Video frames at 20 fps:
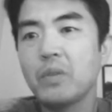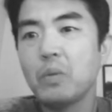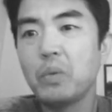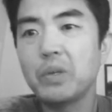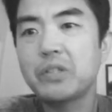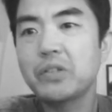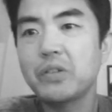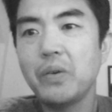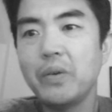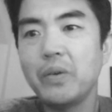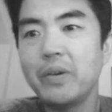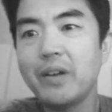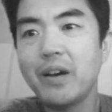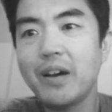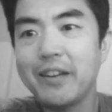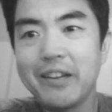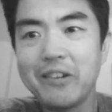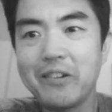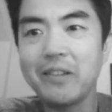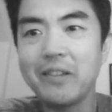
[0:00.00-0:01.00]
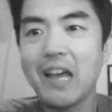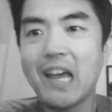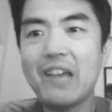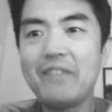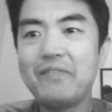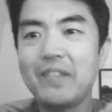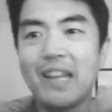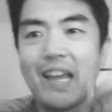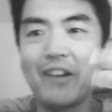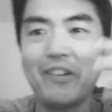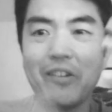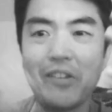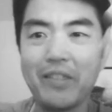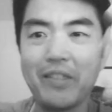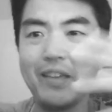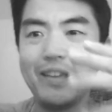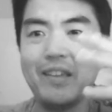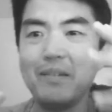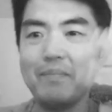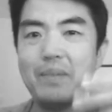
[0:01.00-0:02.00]
what's going on in your life and how you're
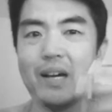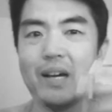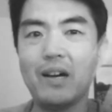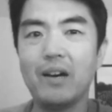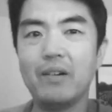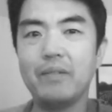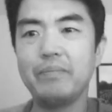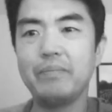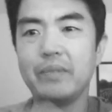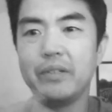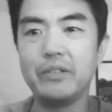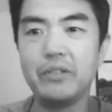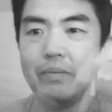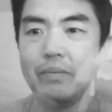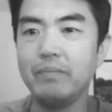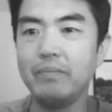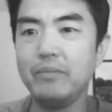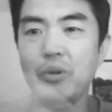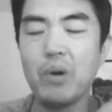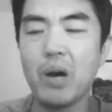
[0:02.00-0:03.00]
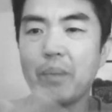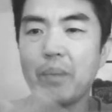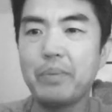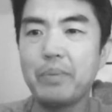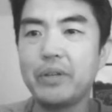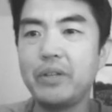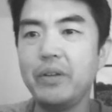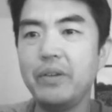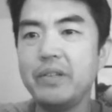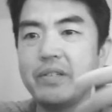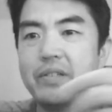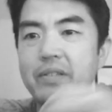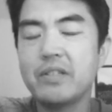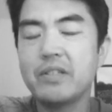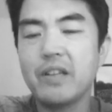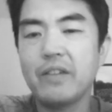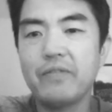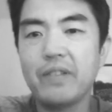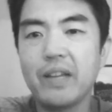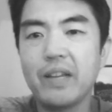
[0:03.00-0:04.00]
thinking about new opportunities and
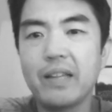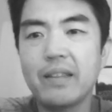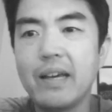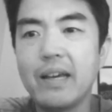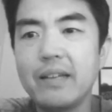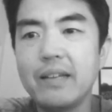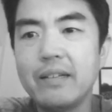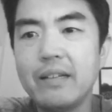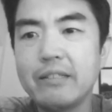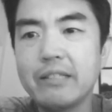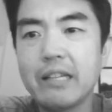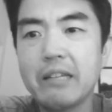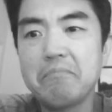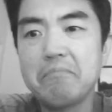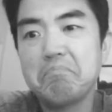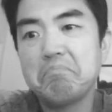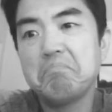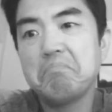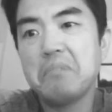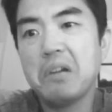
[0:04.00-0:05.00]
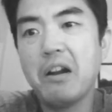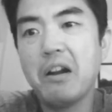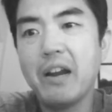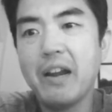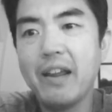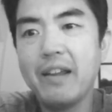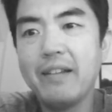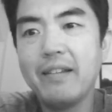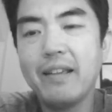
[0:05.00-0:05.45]
stuff like that. And I was like, all right.